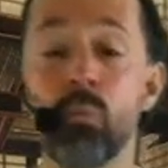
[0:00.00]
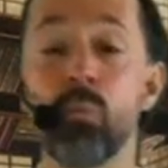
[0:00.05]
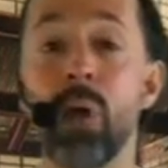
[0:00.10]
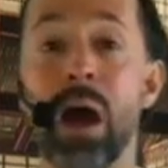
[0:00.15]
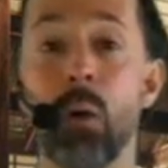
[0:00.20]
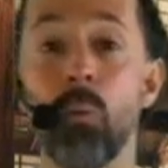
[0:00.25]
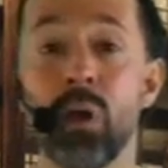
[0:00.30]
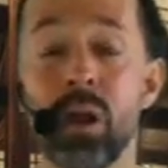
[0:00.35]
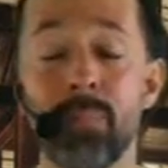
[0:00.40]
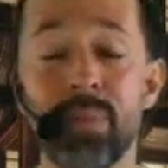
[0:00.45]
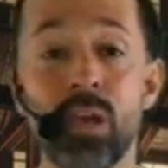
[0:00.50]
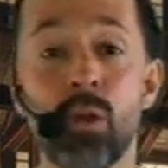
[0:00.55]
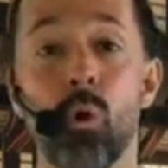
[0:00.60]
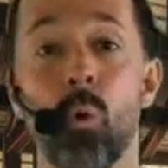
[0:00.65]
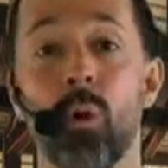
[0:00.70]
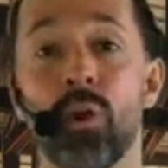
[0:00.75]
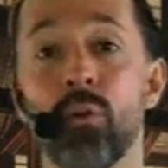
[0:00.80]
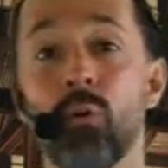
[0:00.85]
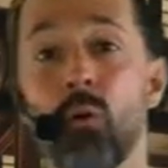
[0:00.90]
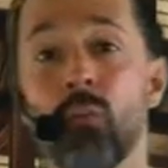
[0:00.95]
I want to be going
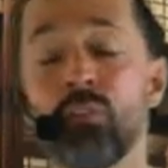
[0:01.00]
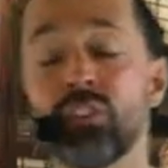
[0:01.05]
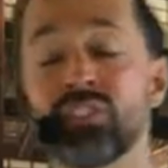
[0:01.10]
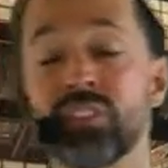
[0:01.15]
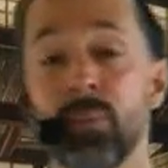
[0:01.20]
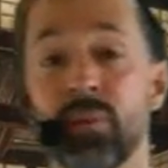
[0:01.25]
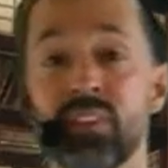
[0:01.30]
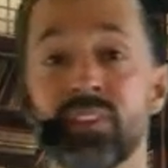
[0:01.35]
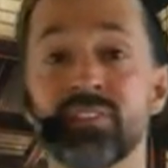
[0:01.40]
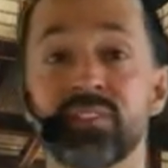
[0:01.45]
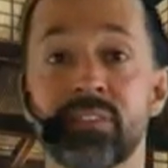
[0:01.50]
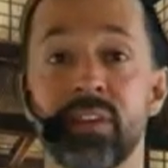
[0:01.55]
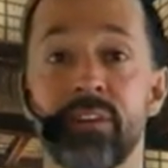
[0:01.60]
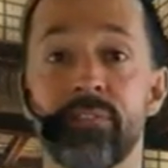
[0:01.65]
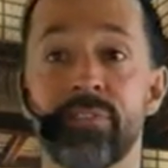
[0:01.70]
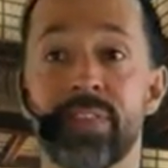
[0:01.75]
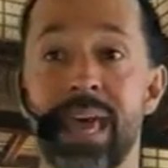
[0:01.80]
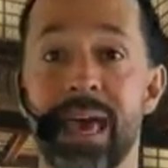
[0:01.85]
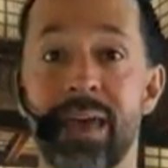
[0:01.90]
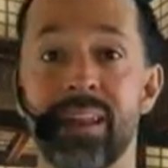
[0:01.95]
over some of the stuff
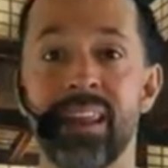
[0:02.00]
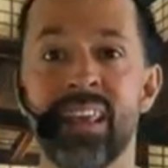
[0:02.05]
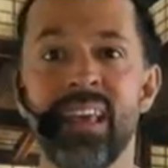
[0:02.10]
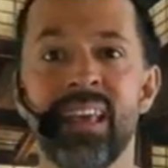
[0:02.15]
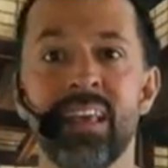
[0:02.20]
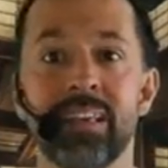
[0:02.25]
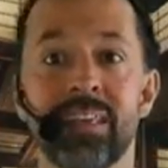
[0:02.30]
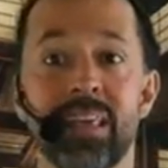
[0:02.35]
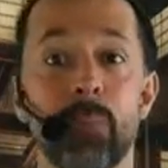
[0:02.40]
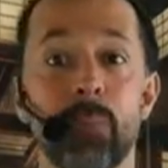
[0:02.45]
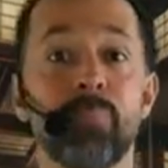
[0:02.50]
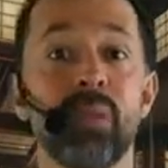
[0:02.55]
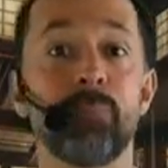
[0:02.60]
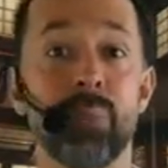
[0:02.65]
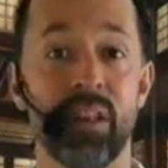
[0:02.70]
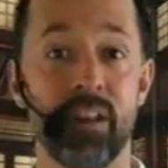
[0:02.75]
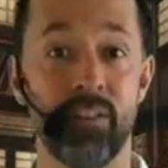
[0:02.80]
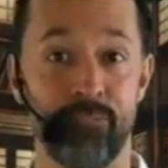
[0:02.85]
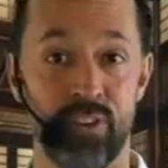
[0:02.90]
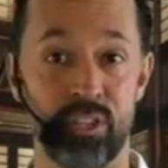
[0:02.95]
that can be
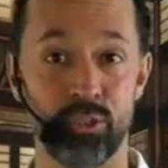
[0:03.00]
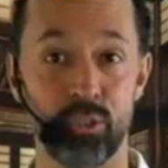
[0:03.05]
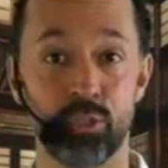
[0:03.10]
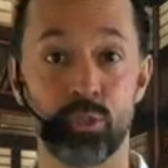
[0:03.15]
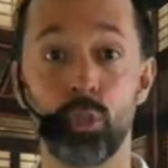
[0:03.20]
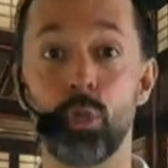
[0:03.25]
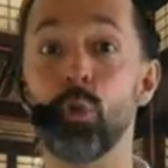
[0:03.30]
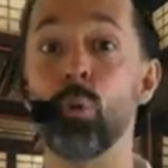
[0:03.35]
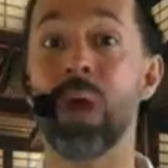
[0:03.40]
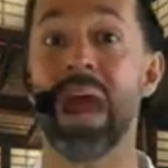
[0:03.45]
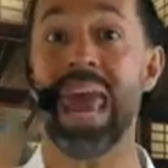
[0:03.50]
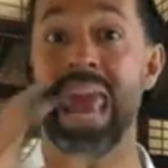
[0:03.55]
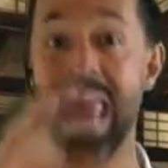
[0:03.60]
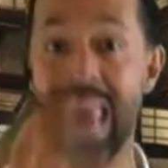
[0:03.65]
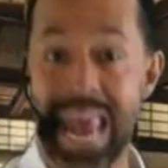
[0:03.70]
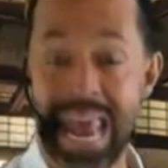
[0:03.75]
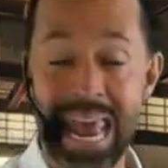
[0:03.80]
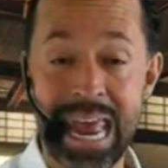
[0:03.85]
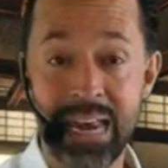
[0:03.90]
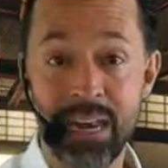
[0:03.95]
beneficial to you
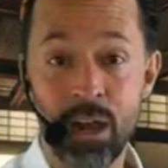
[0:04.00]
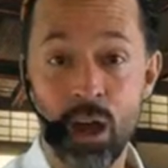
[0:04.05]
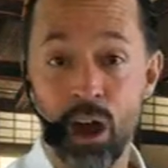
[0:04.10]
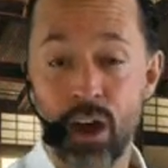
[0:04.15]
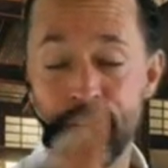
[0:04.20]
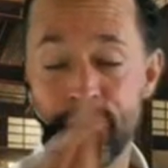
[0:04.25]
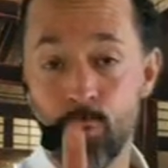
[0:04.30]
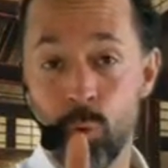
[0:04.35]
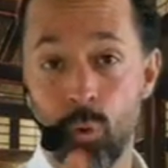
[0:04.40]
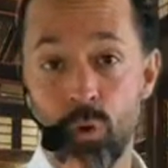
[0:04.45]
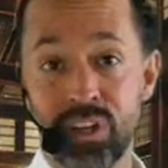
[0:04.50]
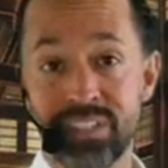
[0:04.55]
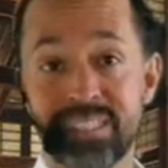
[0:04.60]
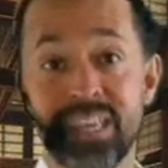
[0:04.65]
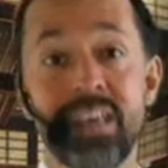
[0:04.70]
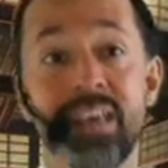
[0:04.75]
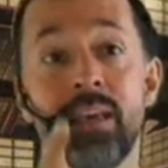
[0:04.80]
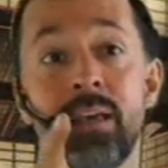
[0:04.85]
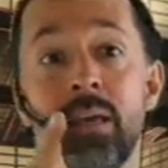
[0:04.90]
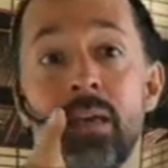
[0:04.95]
and, of course,
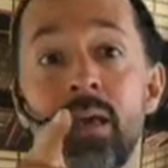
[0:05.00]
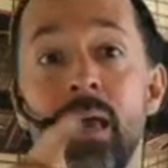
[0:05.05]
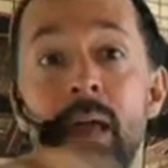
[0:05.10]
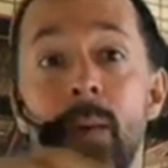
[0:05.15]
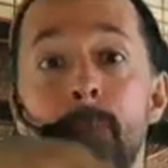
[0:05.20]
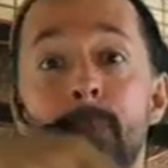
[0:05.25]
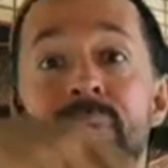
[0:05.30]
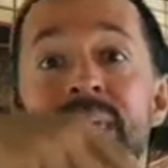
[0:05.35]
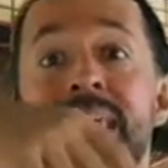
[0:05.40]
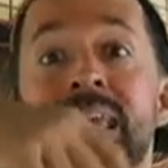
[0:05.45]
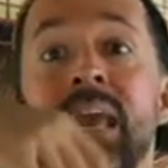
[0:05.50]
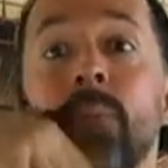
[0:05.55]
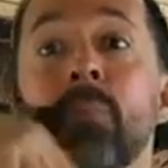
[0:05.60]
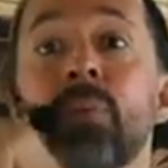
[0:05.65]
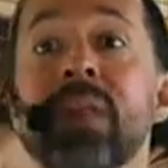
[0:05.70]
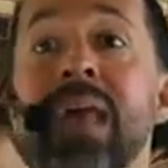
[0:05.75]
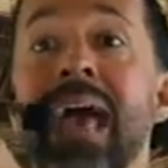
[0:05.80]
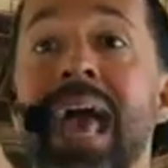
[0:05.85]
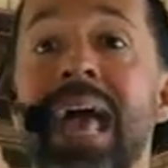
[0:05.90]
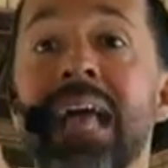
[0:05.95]
be able to
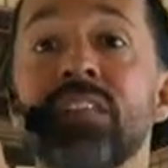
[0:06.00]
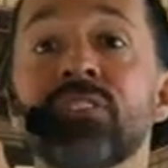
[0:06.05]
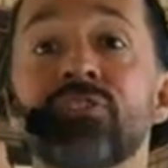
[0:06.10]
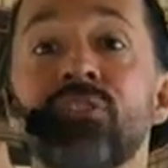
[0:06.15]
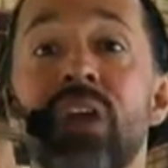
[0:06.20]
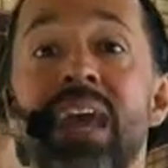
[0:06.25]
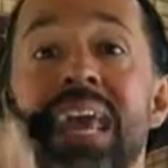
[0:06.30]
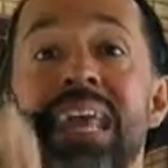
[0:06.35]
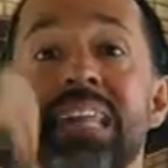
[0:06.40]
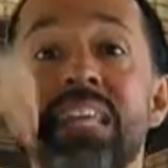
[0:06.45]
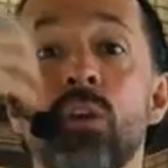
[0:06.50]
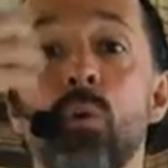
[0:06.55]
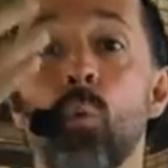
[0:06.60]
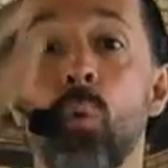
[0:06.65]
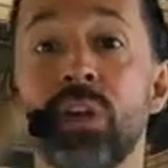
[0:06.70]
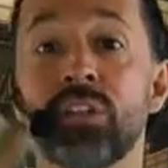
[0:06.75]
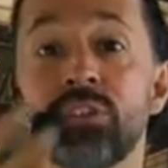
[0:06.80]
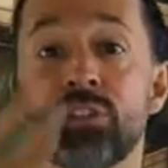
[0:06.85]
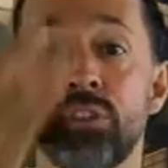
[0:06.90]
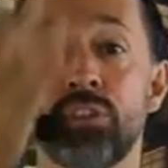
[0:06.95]
answer any
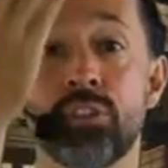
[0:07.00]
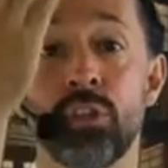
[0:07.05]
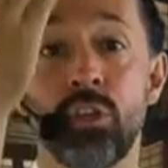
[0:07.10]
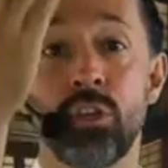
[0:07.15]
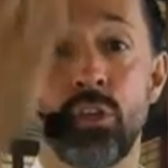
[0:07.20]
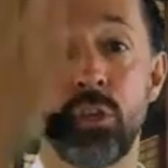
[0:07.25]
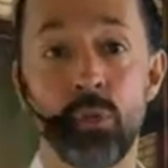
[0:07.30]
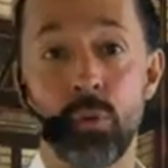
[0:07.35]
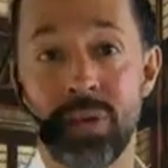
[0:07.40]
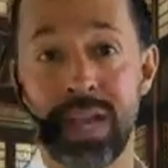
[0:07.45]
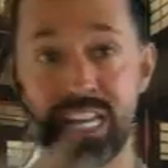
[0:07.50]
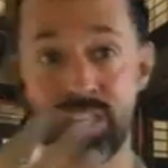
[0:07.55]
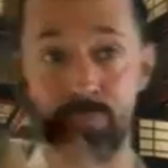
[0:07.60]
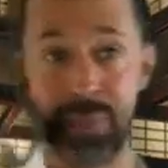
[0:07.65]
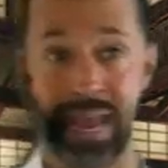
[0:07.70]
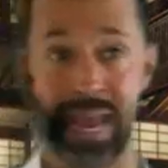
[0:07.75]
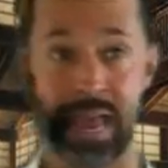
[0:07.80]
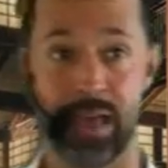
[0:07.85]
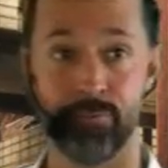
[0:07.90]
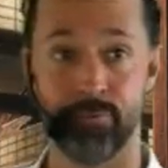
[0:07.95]
questions you guys may
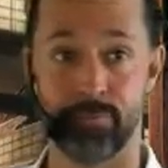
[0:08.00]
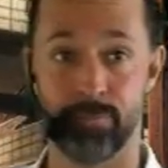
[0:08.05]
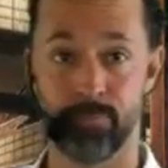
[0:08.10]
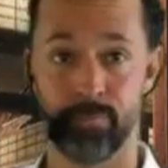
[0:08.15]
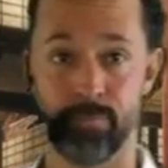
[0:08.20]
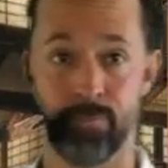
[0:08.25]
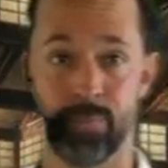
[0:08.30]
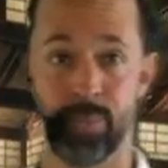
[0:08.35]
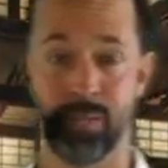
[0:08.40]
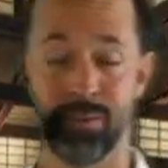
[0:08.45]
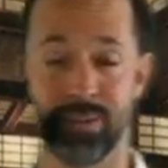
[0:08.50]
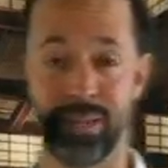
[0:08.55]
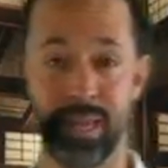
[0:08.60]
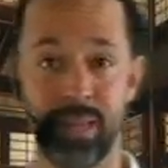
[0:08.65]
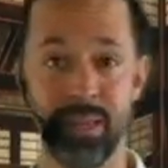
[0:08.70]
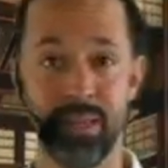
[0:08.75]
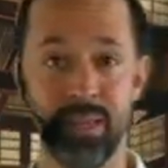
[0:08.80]
have, okay?